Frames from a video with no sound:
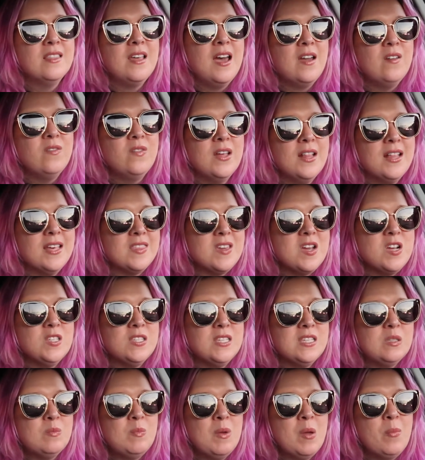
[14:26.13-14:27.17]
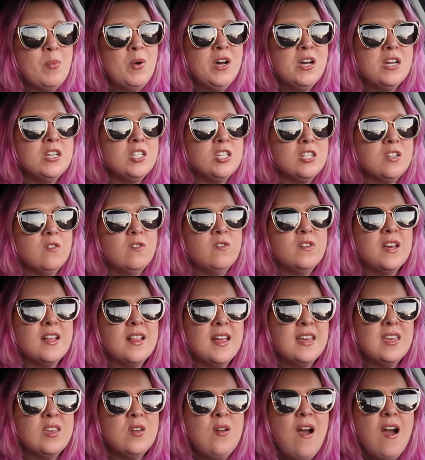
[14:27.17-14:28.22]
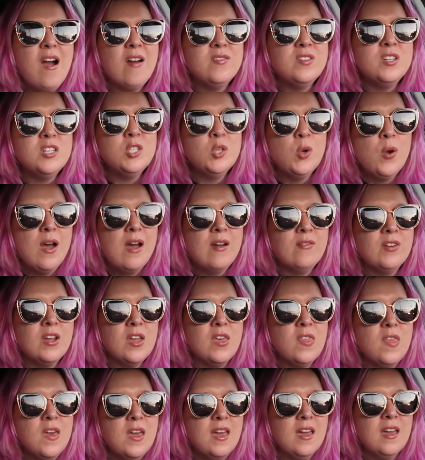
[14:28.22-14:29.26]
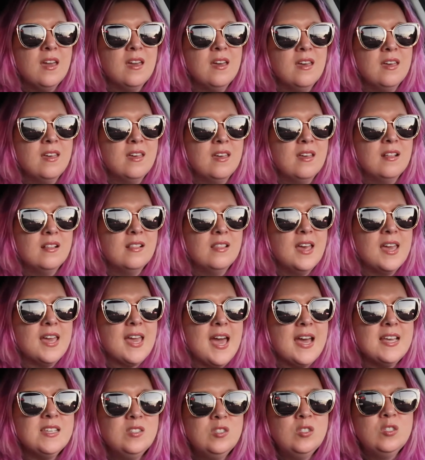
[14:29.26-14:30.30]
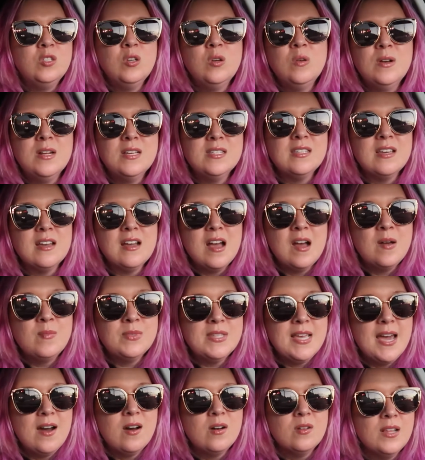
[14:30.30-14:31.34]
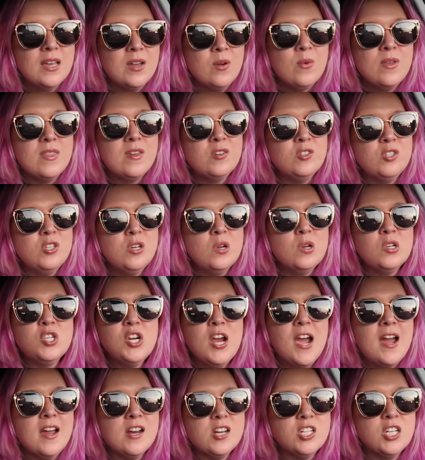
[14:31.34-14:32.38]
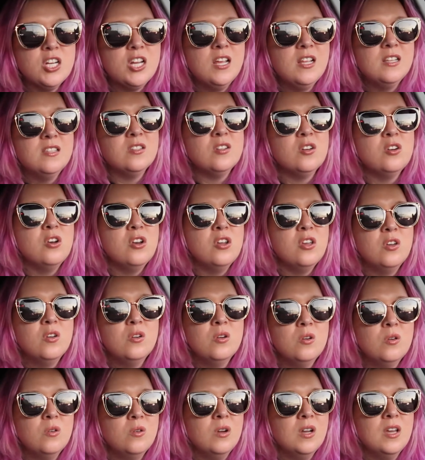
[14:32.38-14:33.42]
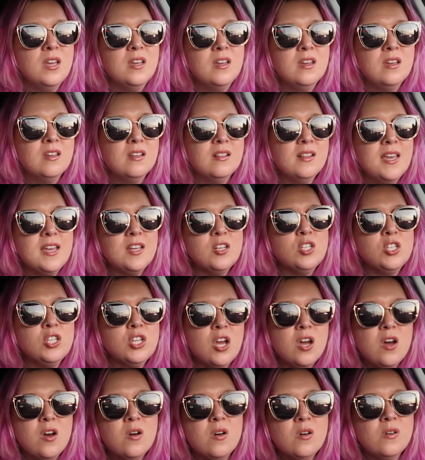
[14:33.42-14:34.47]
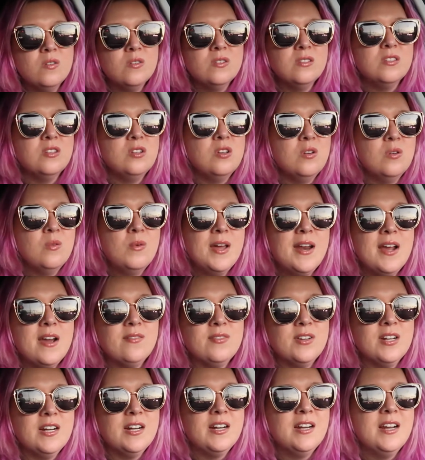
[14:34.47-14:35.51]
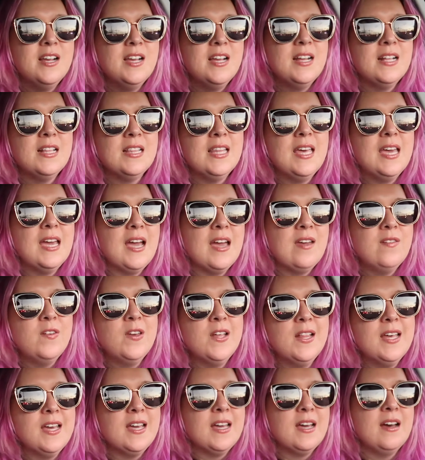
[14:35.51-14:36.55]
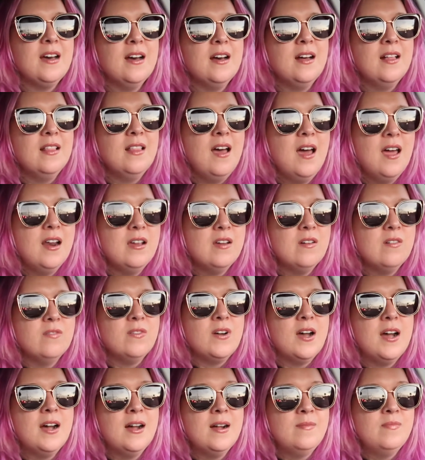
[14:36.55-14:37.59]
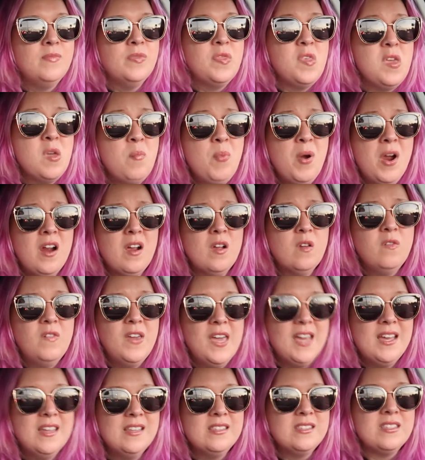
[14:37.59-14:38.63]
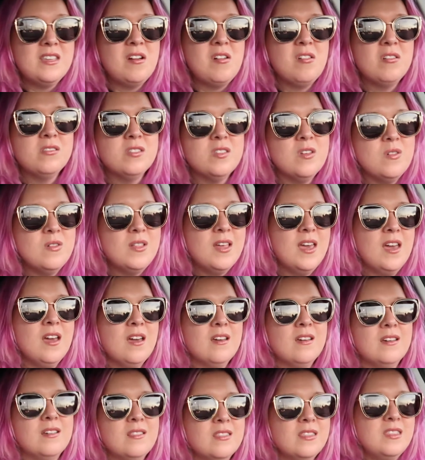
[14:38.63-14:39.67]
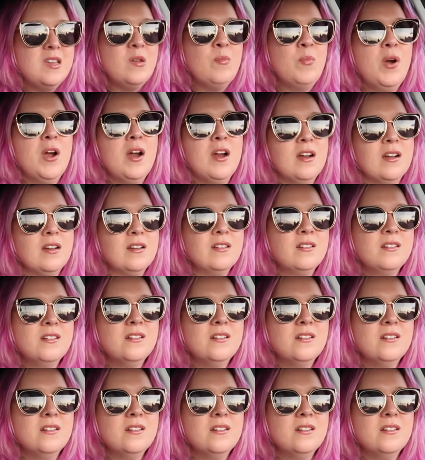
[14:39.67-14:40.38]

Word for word: I feel like there's this big push to feel like you have to do everything like as soon as it comes out. Like when there's new attractions or new like shows, new whatever. Like I feel like a lot of um, theme park fans and also like theme park